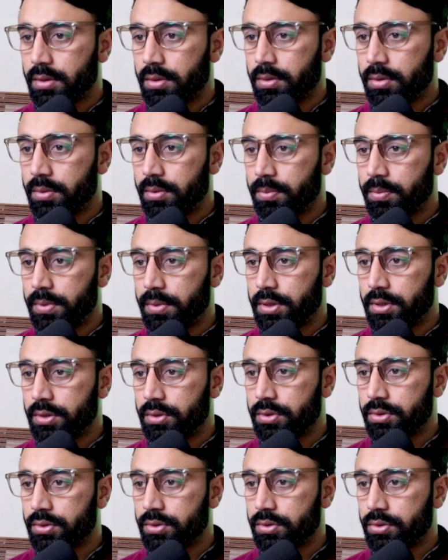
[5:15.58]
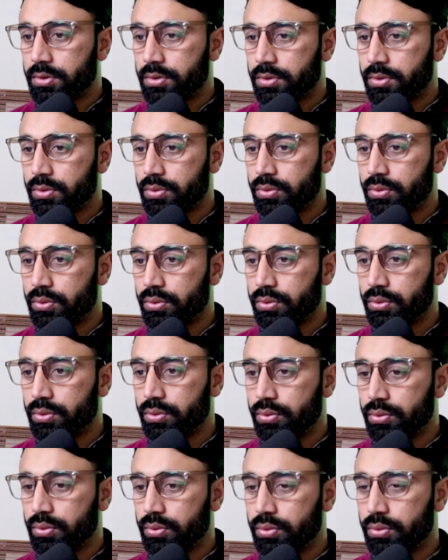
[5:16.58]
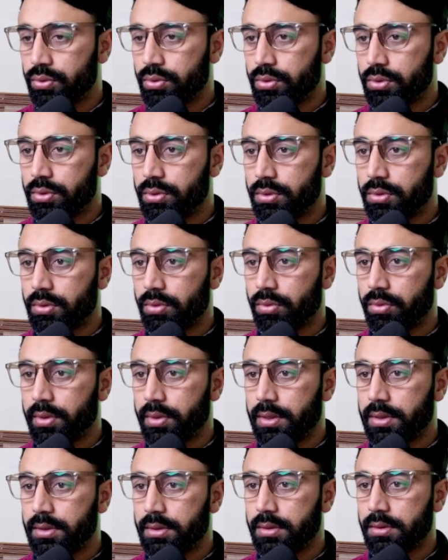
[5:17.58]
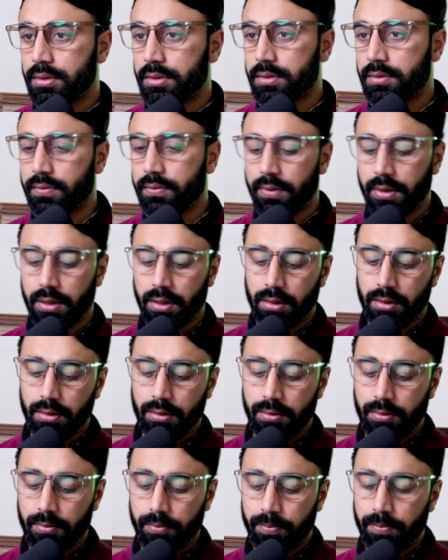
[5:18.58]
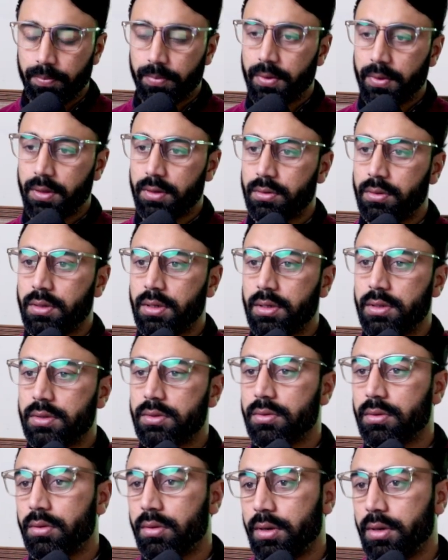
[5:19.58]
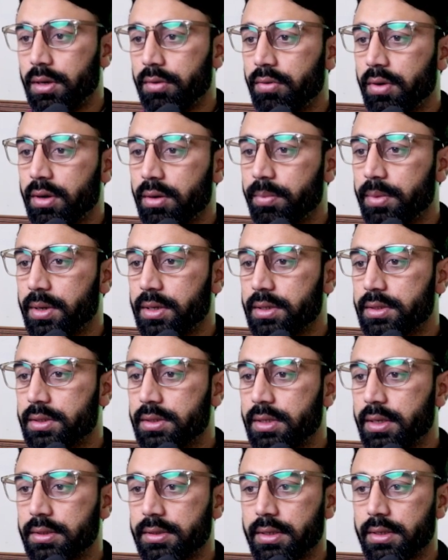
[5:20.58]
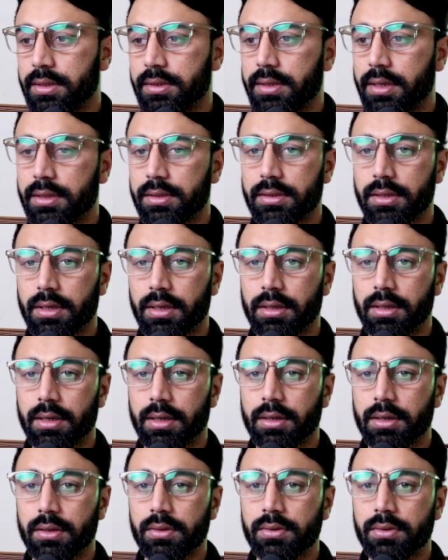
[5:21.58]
page 2, no, it's fine. There is only one page that is index, and that is